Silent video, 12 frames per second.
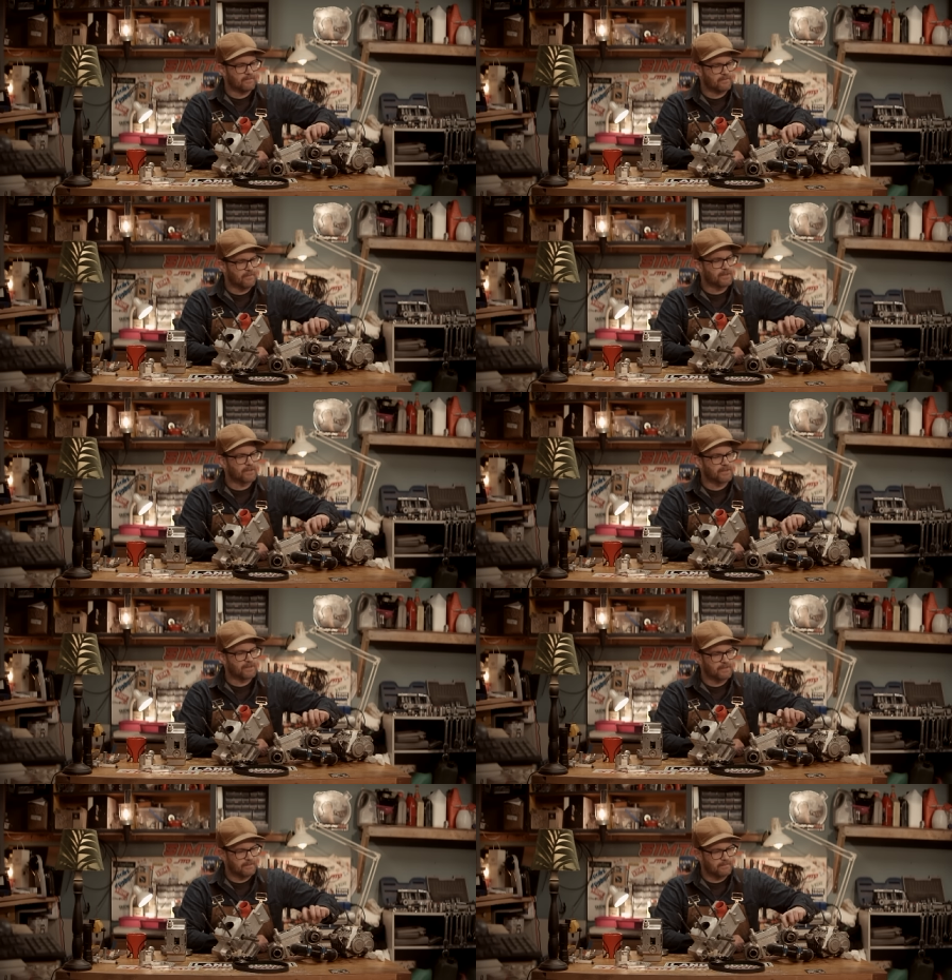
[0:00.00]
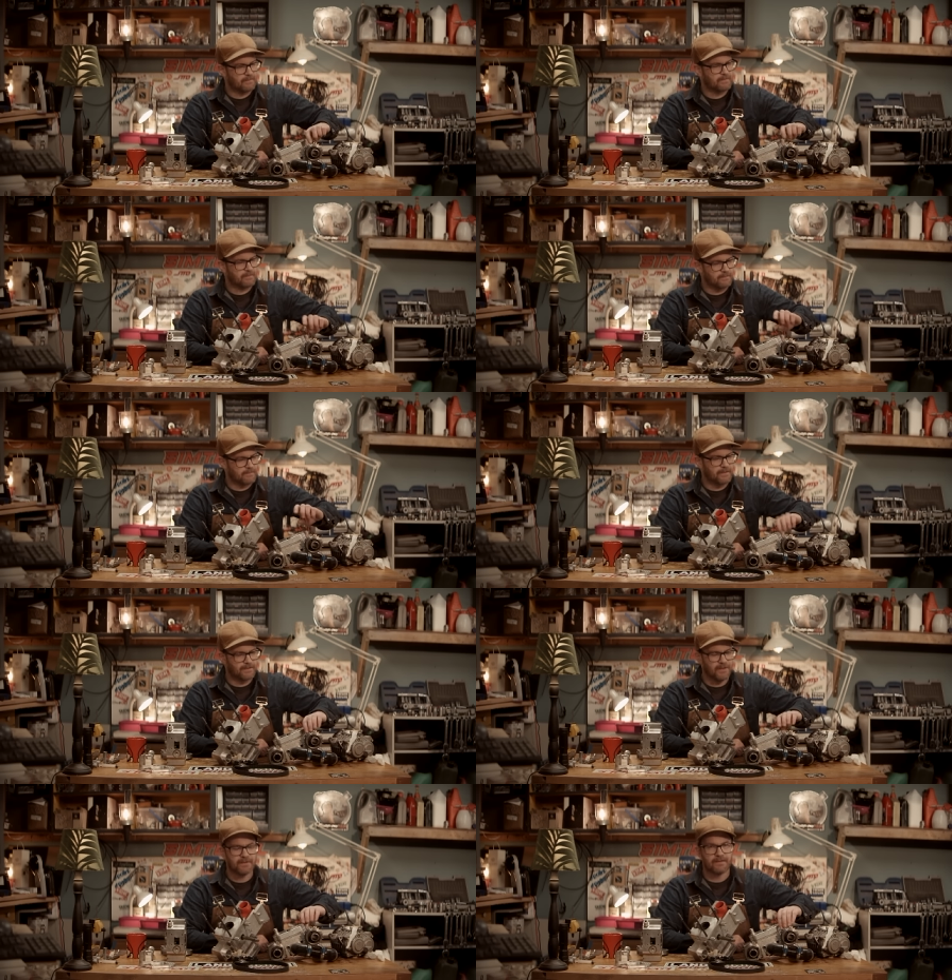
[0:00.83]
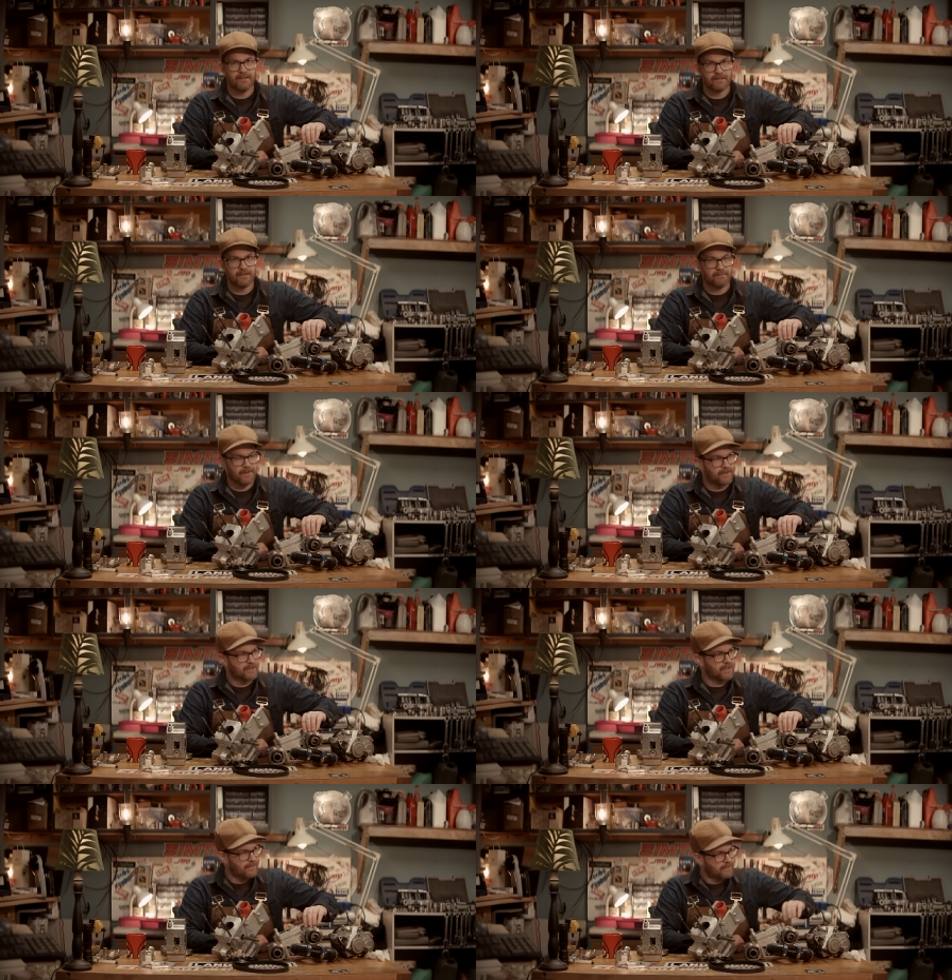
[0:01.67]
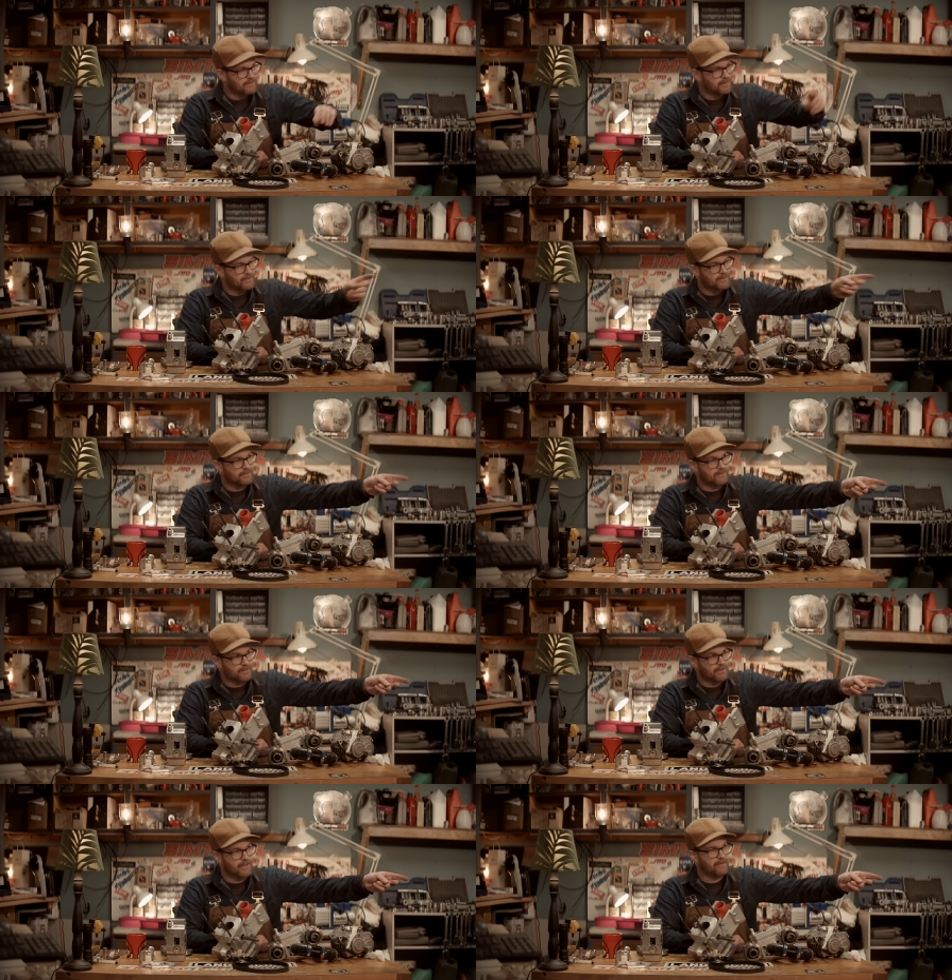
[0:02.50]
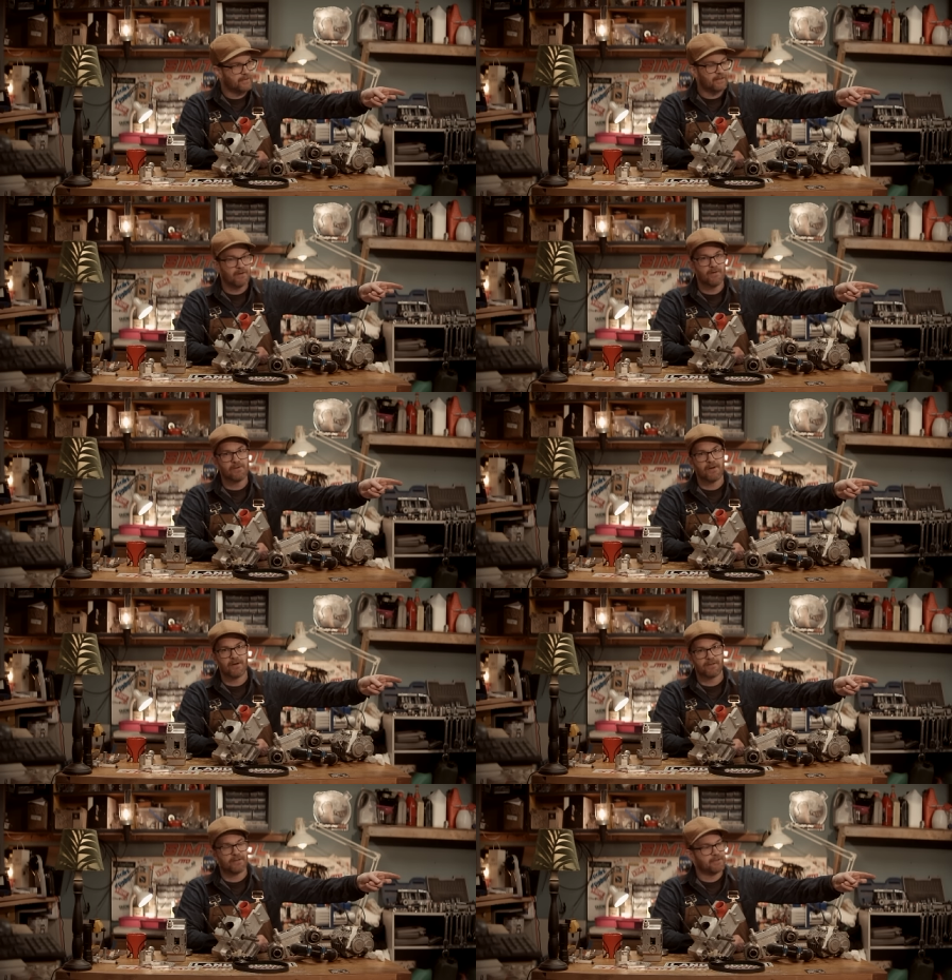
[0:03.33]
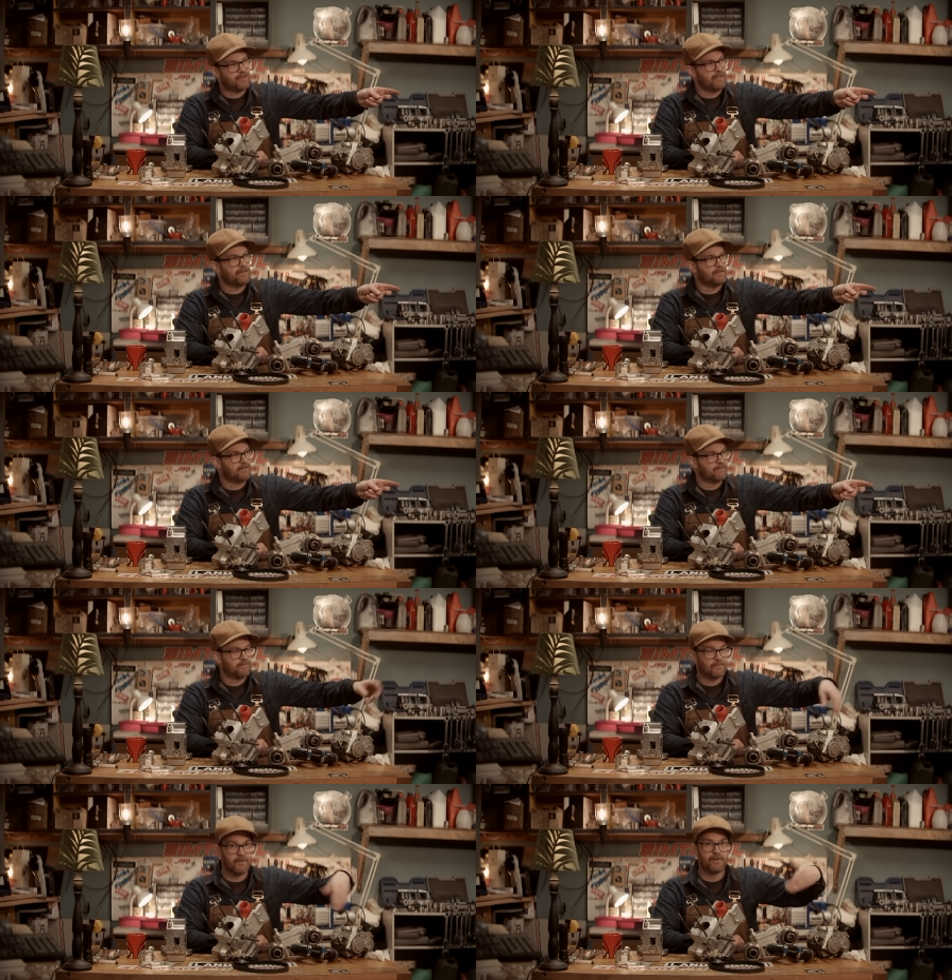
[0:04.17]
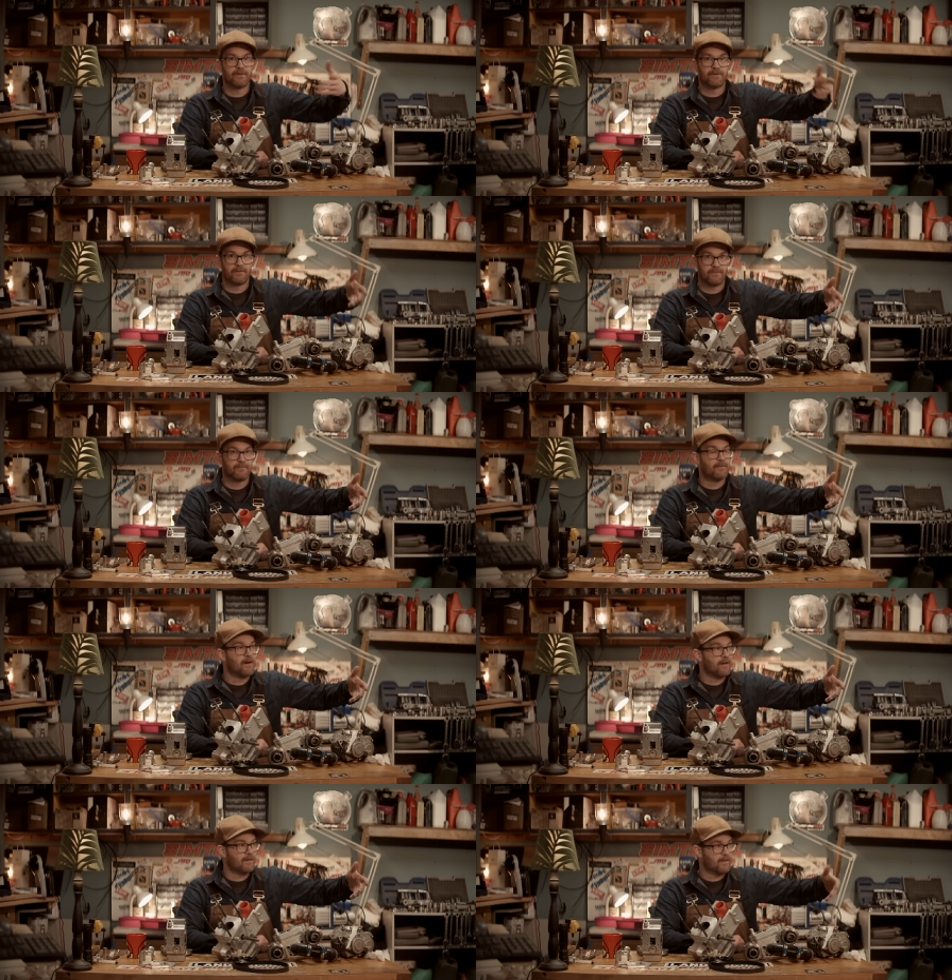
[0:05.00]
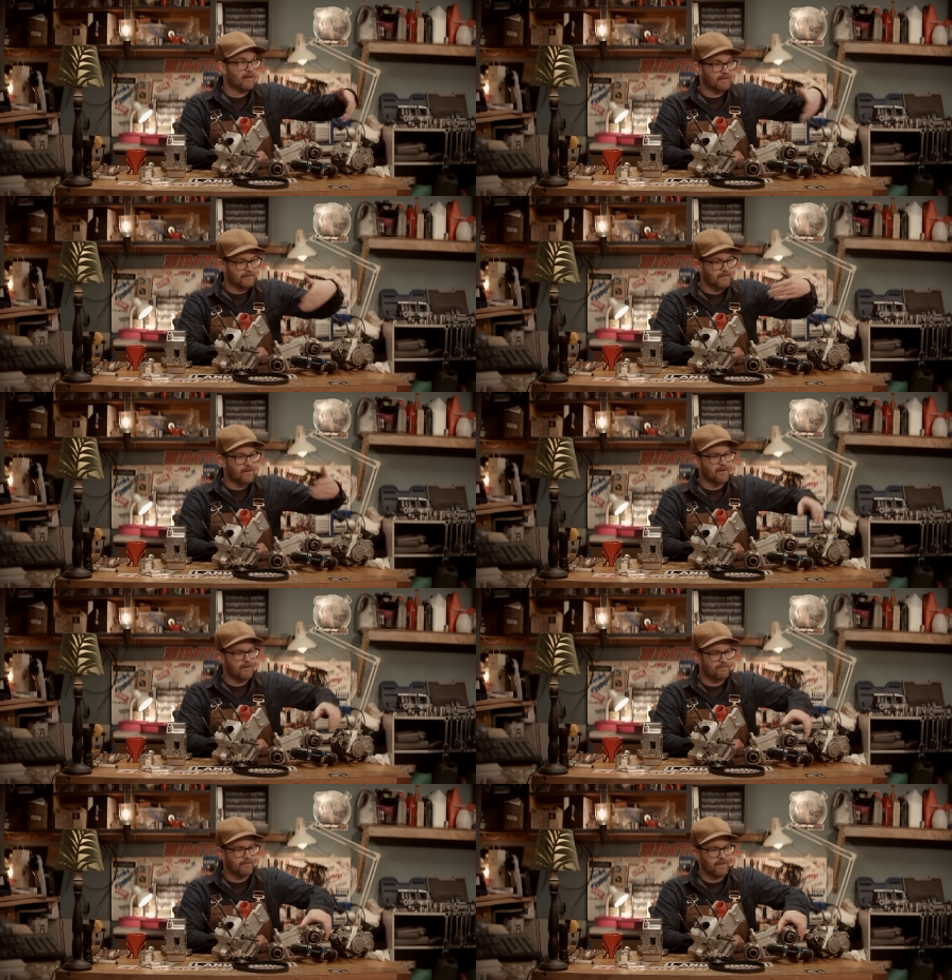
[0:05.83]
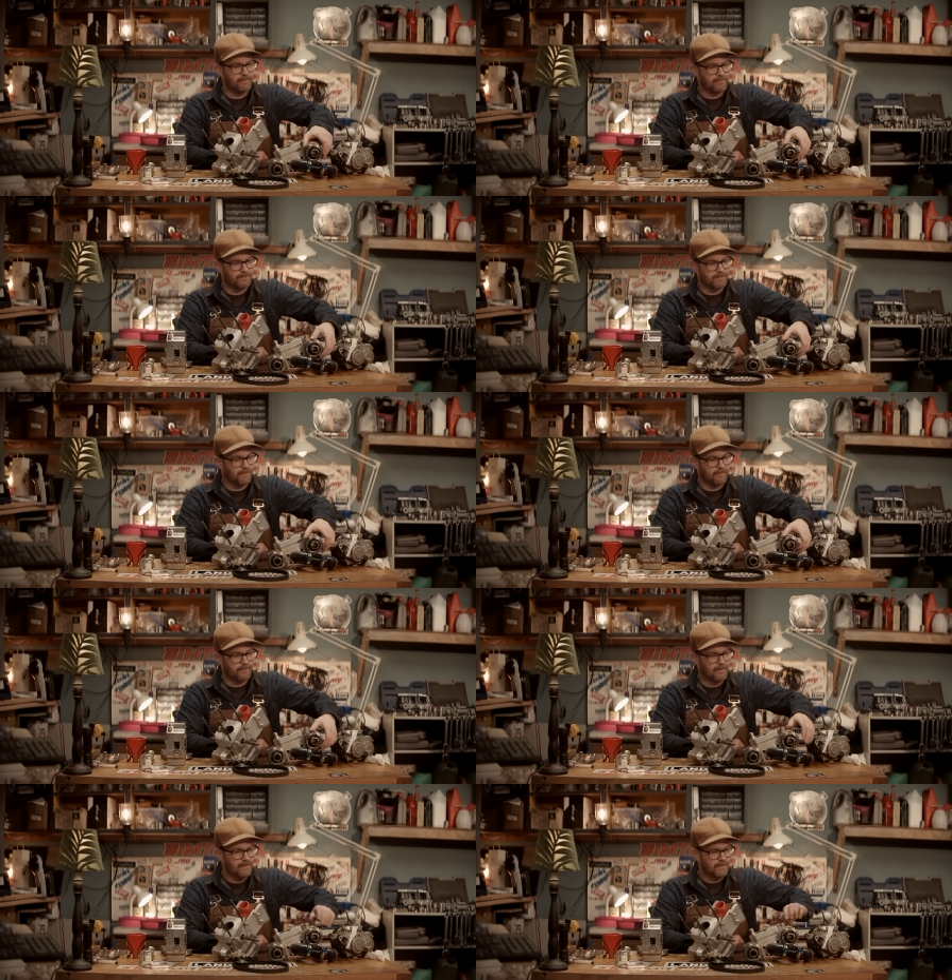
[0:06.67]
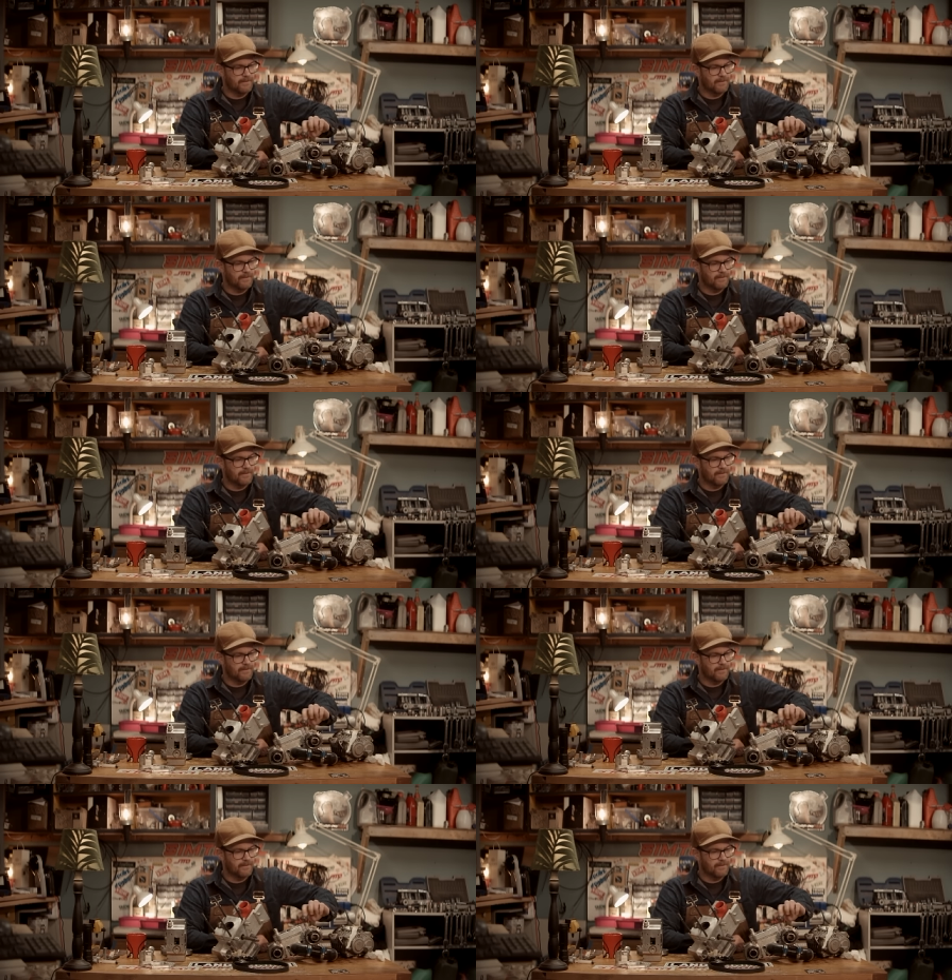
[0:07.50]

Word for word: which it just needs a better chain because the chain, the go-kart chain works fine at high RPM and stuff.